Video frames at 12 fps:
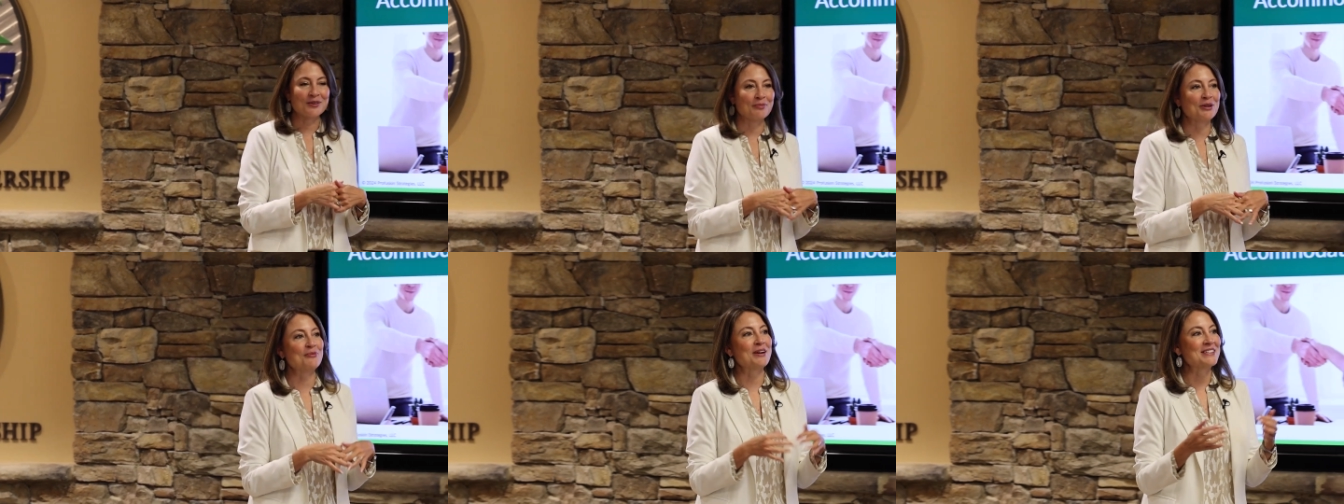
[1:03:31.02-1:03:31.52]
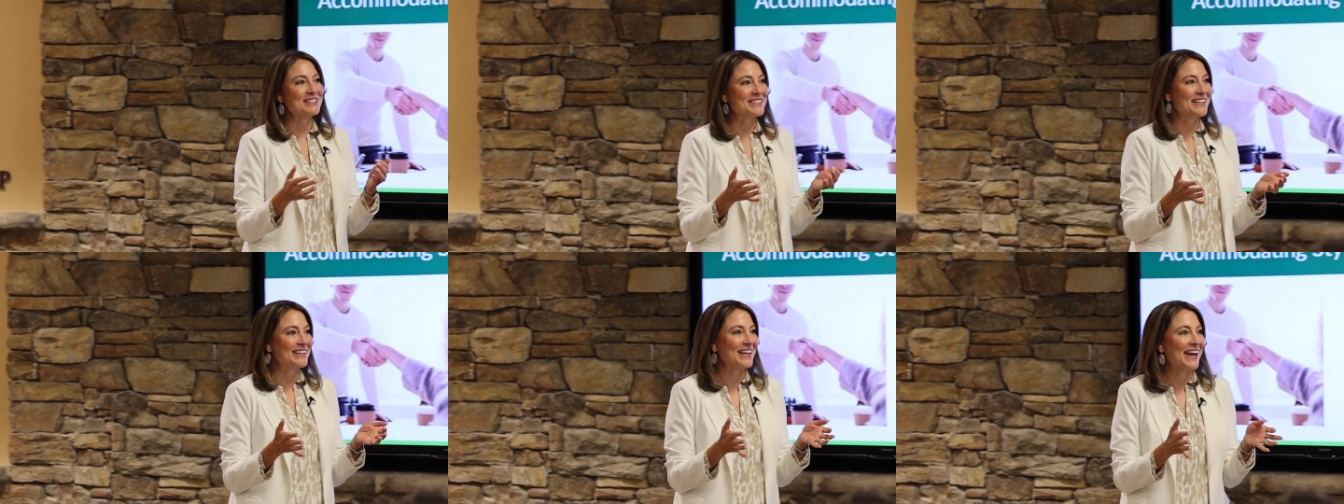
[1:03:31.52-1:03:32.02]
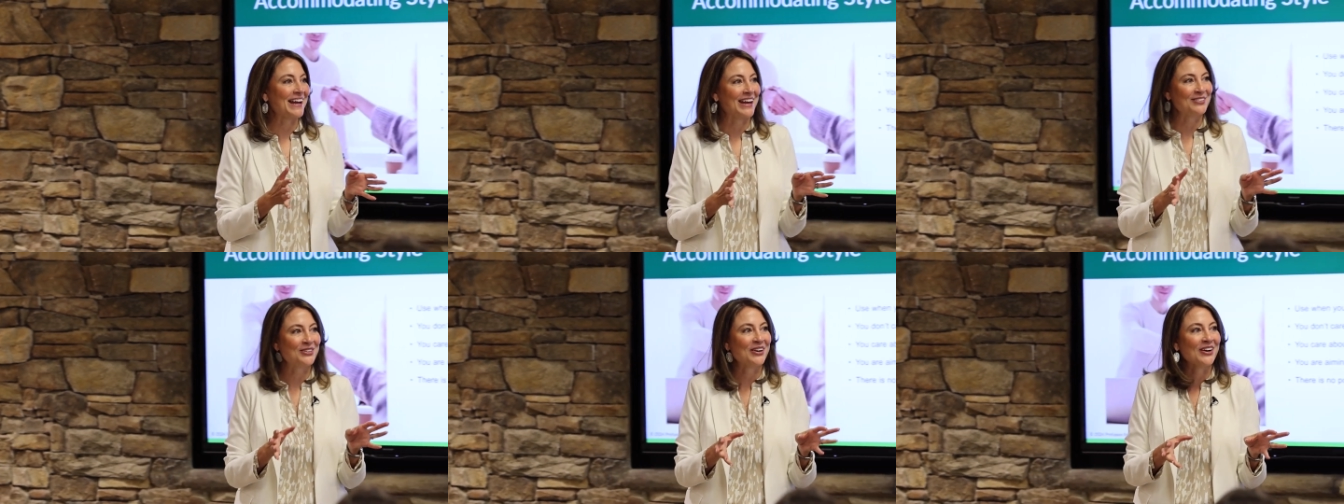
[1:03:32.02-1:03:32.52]
there are many ways to skin a cat. I
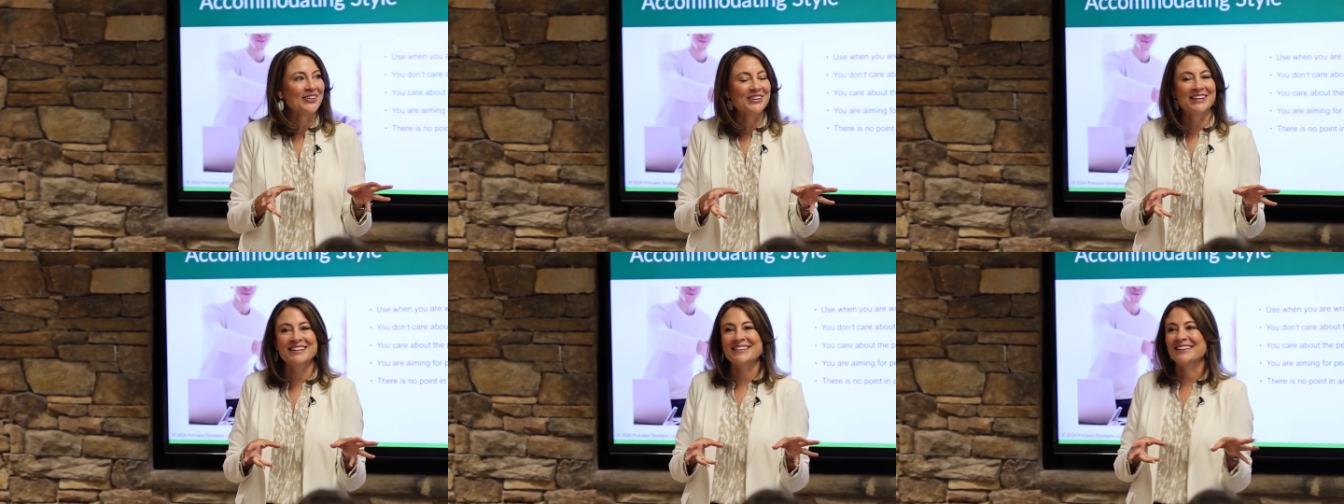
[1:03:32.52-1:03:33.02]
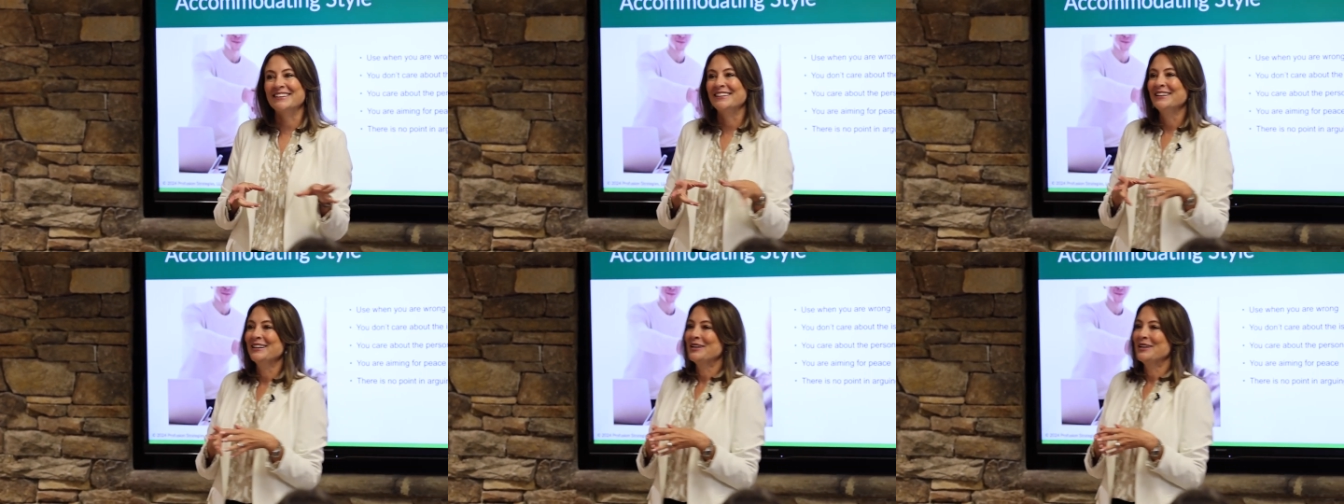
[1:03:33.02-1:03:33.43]
don't care how you get it done,